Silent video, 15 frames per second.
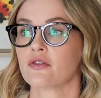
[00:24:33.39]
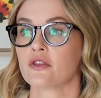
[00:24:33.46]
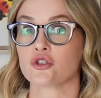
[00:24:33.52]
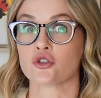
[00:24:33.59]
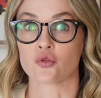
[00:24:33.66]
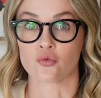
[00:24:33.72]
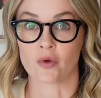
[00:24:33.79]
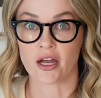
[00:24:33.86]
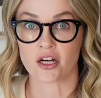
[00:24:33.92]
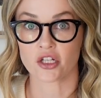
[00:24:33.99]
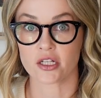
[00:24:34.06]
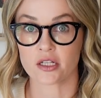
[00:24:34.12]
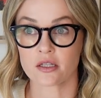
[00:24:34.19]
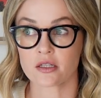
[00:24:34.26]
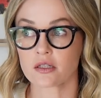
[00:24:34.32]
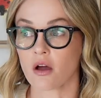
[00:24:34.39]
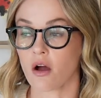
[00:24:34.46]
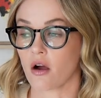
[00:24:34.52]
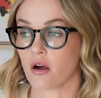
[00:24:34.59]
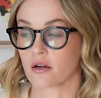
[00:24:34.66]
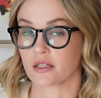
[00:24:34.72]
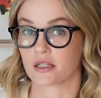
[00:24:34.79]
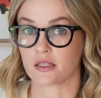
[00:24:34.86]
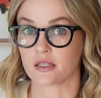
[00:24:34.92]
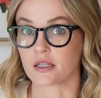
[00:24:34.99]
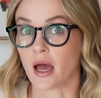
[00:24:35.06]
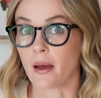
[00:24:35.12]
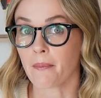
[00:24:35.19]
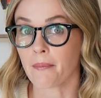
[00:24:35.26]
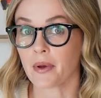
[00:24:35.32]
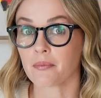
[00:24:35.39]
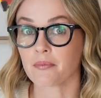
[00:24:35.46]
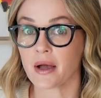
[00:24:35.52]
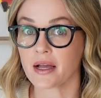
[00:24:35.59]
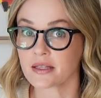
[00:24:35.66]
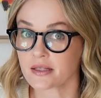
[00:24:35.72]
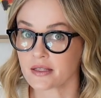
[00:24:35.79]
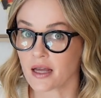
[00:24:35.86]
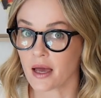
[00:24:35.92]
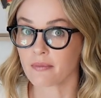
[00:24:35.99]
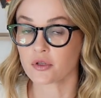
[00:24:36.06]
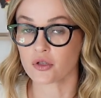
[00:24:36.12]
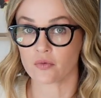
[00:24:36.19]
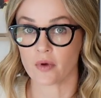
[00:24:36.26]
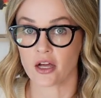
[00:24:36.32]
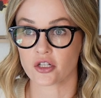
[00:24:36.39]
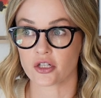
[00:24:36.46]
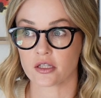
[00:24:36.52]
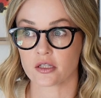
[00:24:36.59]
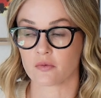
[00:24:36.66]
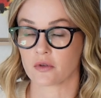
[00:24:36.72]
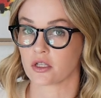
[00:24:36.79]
The directions are step by step-by-step directions,